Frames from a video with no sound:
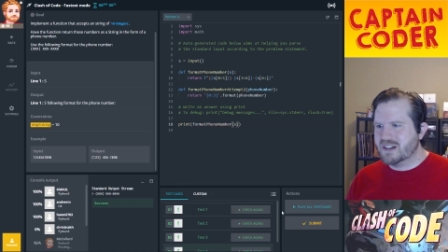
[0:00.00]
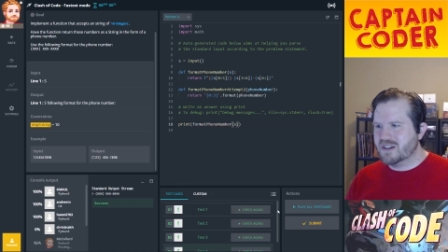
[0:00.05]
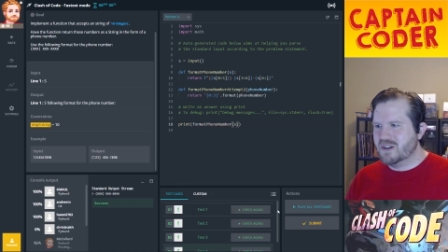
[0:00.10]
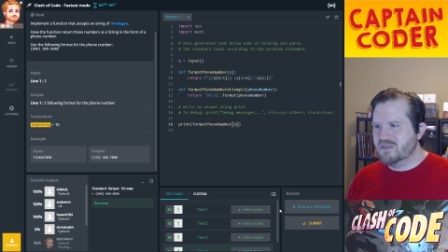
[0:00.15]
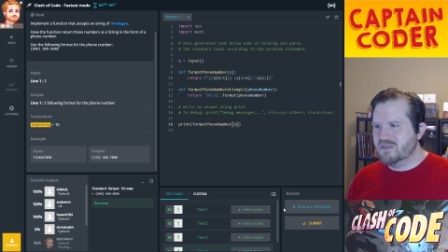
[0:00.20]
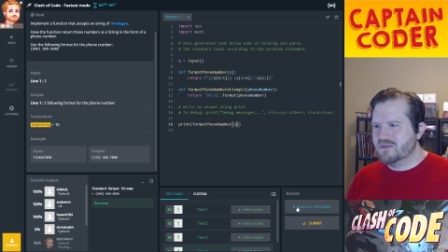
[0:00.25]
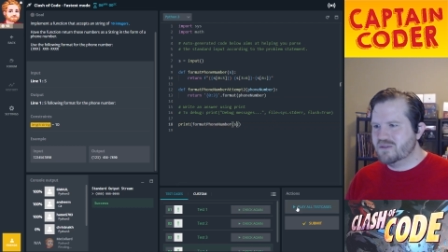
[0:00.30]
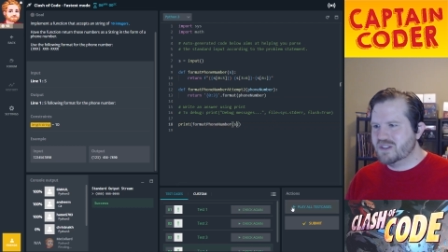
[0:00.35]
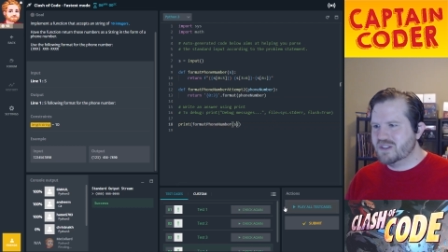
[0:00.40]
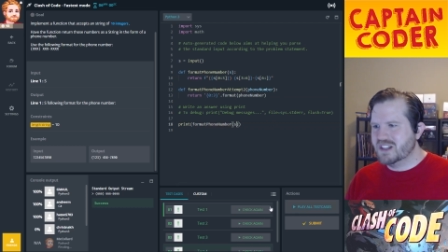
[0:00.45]

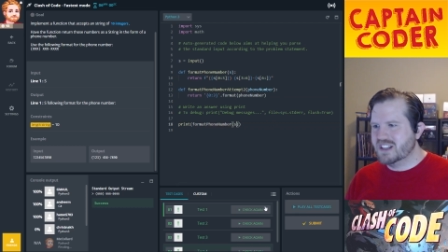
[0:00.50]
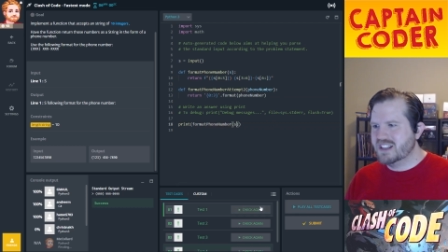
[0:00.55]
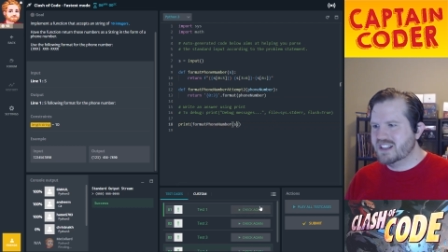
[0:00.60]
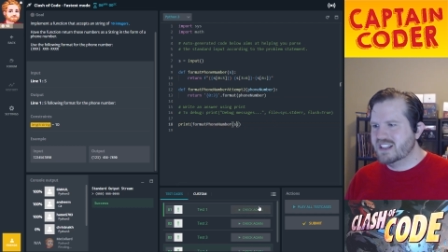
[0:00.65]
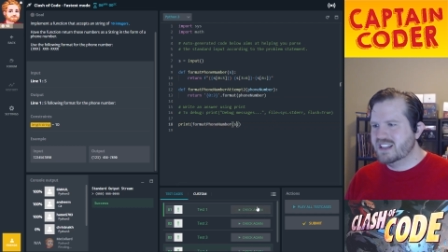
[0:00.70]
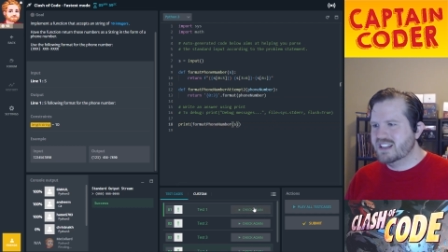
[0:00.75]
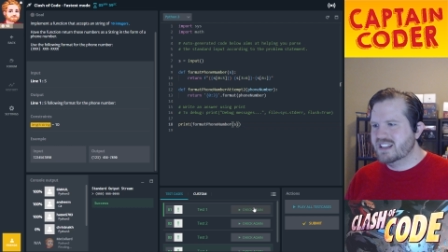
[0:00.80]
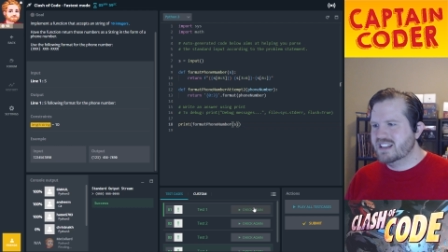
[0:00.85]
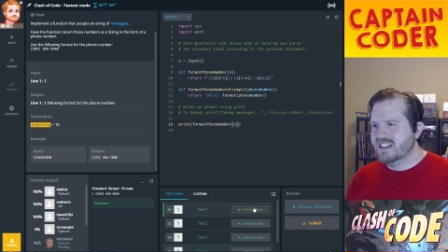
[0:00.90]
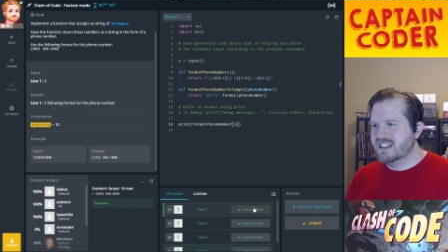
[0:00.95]
Hopefully
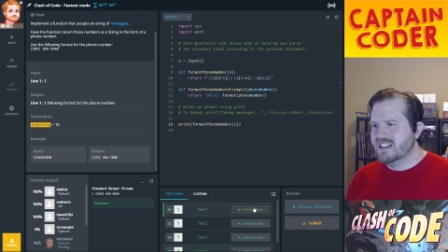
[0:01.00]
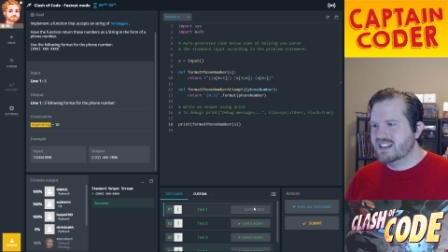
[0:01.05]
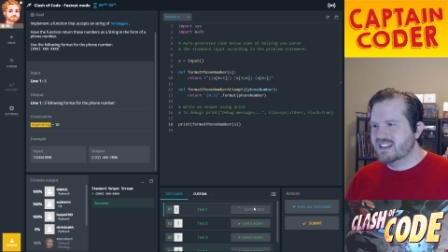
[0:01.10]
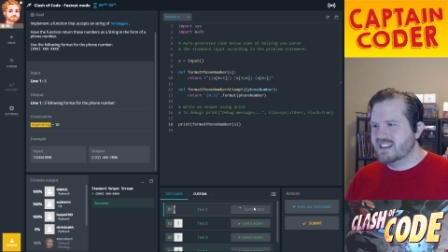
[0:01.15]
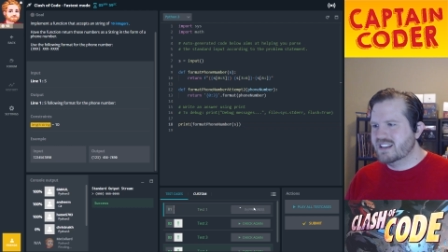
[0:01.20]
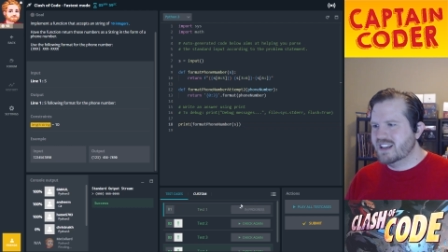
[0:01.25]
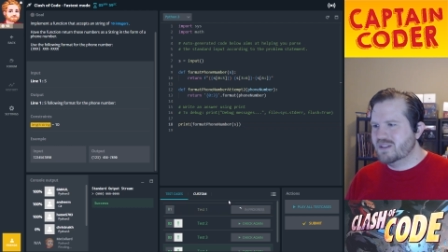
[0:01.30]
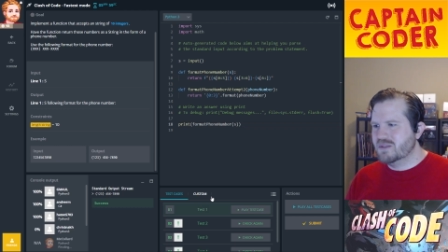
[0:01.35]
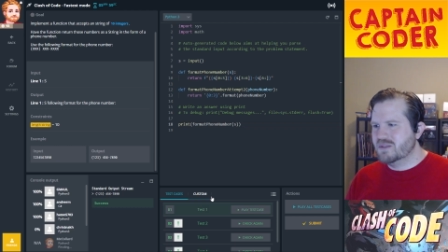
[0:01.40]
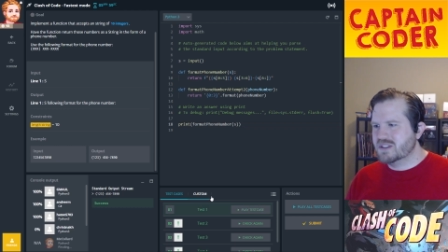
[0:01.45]

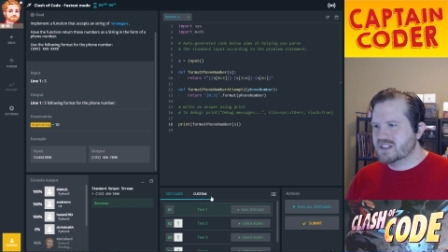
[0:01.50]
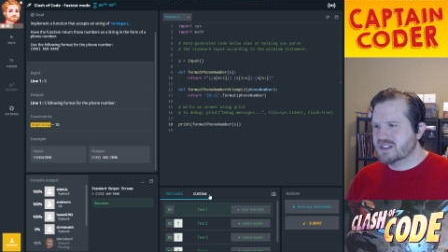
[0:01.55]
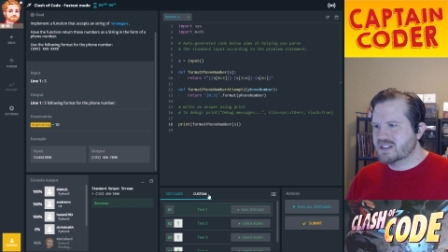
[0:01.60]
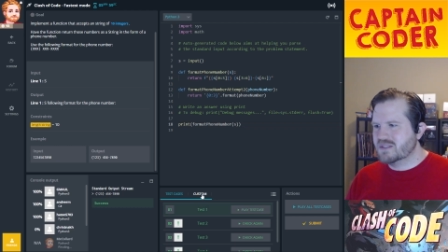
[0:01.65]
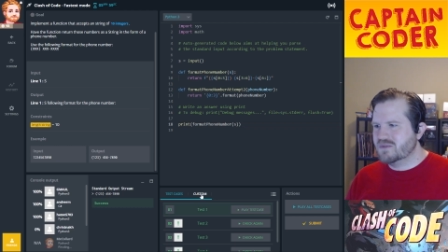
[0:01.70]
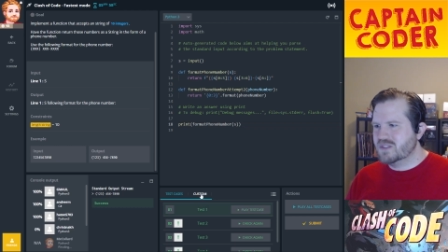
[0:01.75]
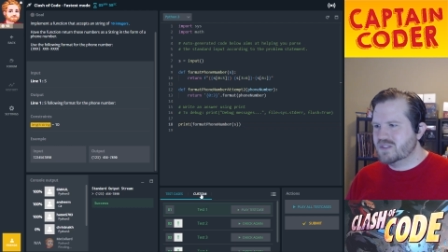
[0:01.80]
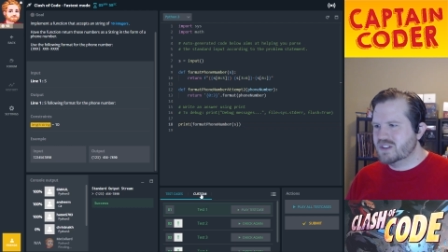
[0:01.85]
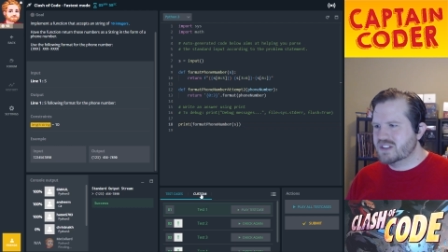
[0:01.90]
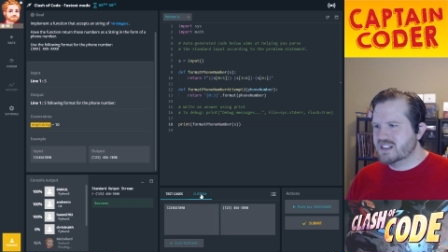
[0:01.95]
that wasn't
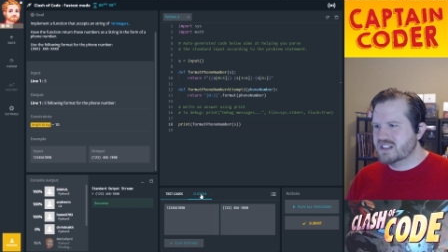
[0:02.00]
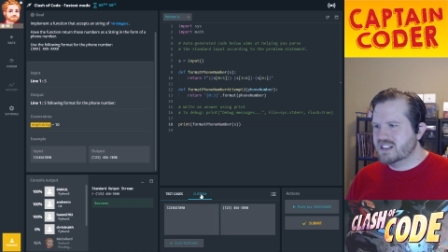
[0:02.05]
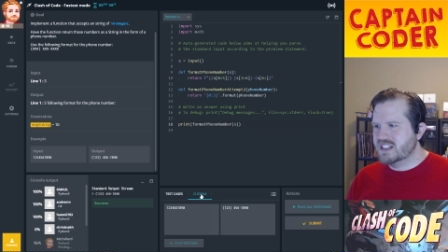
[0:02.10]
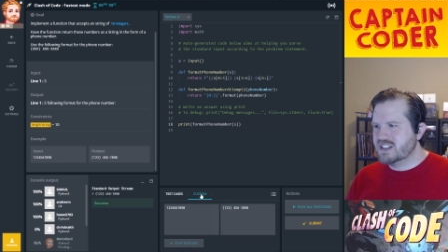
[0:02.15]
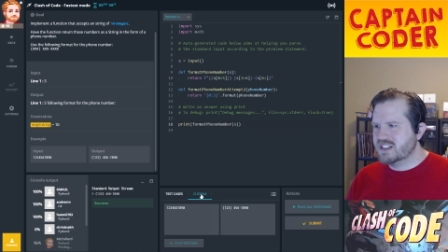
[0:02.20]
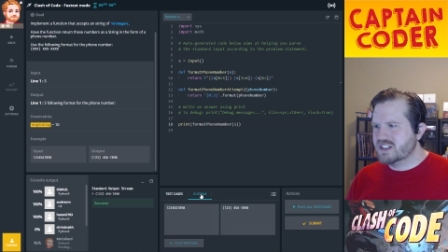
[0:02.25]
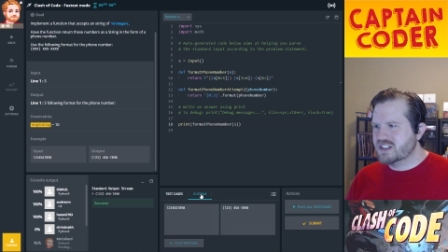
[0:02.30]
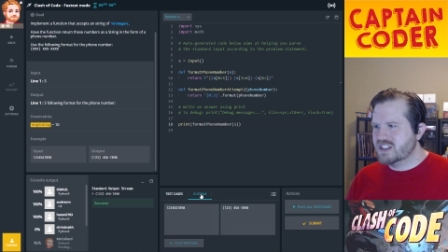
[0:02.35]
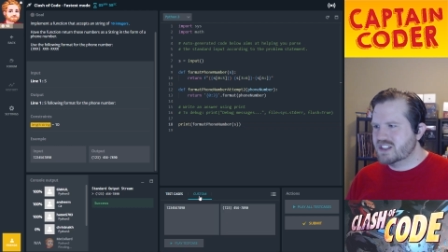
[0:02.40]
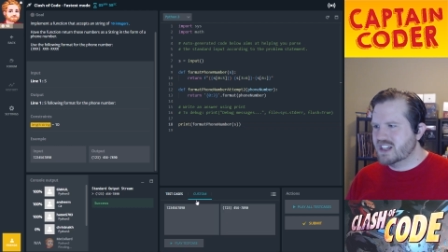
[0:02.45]
confusing.
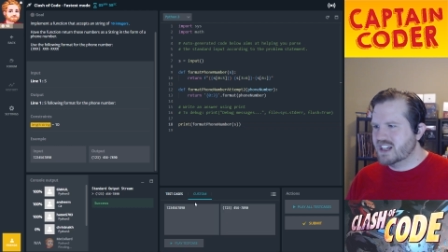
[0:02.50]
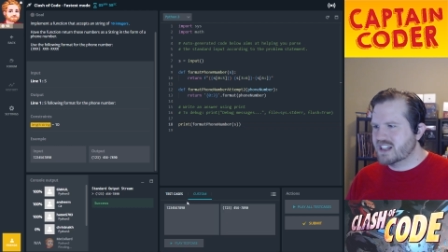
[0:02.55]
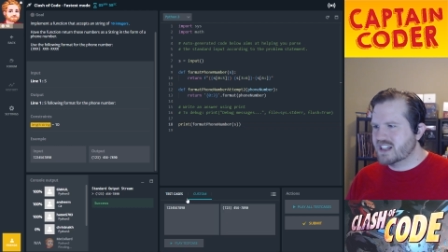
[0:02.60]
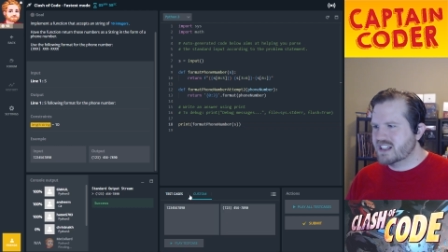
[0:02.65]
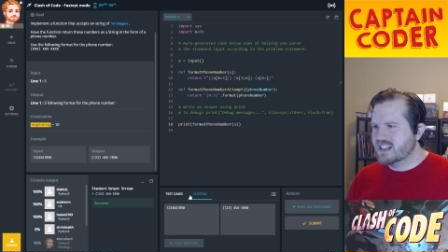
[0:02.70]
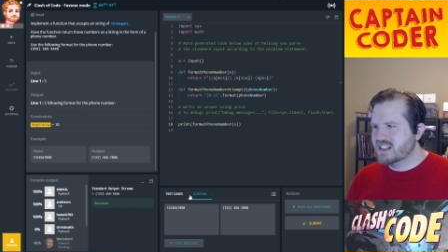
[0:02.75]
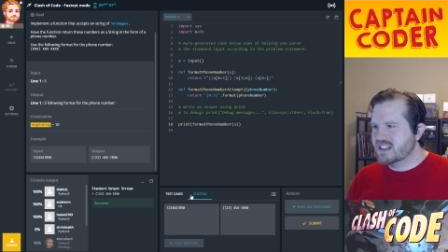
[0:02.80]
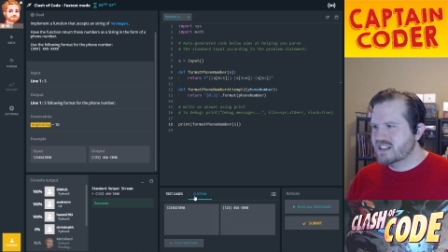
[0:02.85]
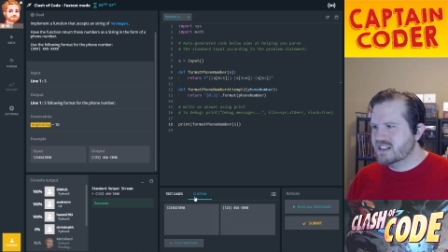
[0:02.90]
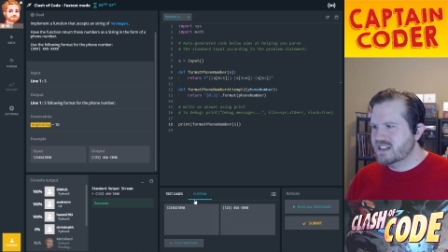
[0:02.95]
Let's
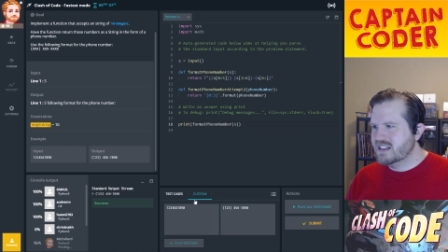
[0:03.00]
check.